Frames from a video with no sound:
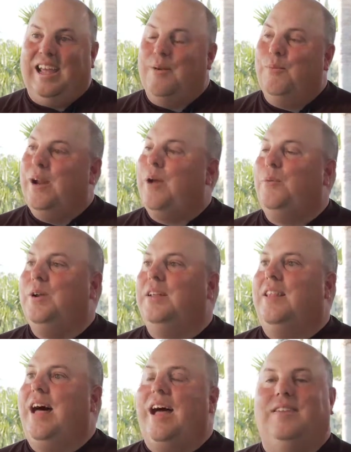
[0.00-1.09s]
And when I
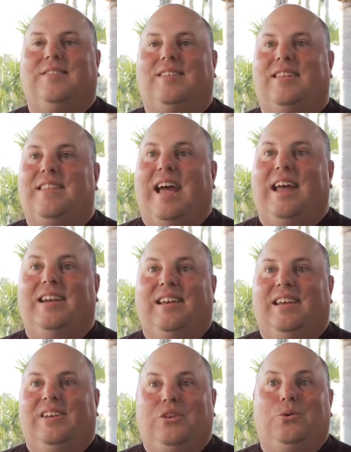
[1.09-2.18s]
realized that
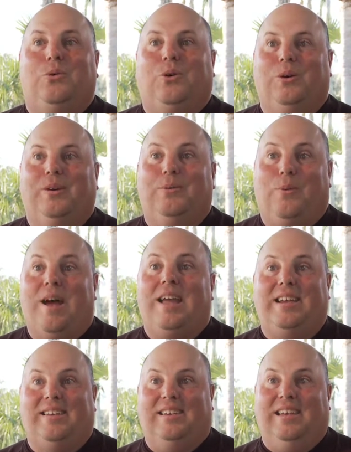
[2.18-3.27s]
you could
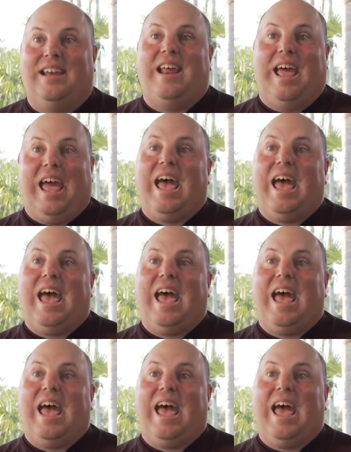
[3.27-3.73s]
write an